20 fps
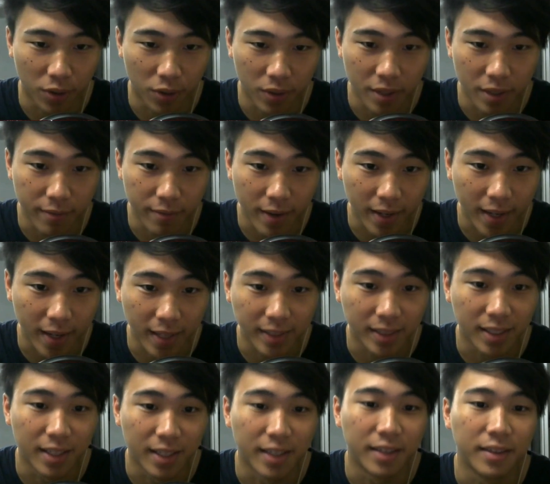effect
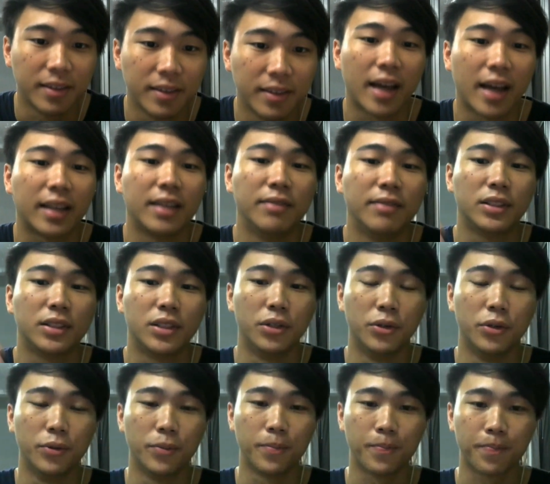cancelling active
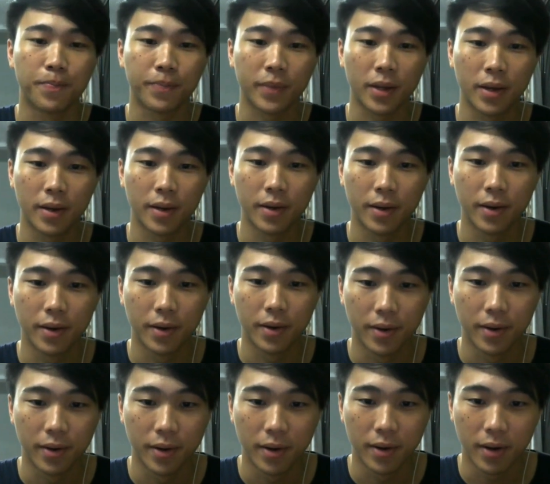skill
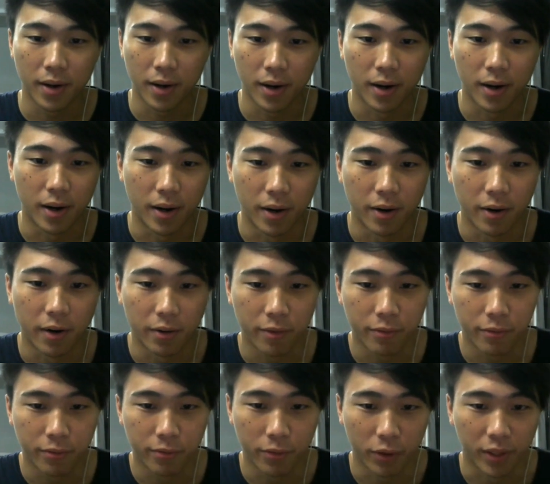
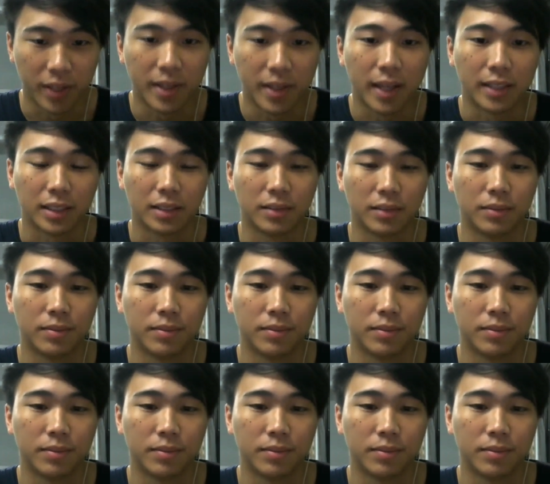for the next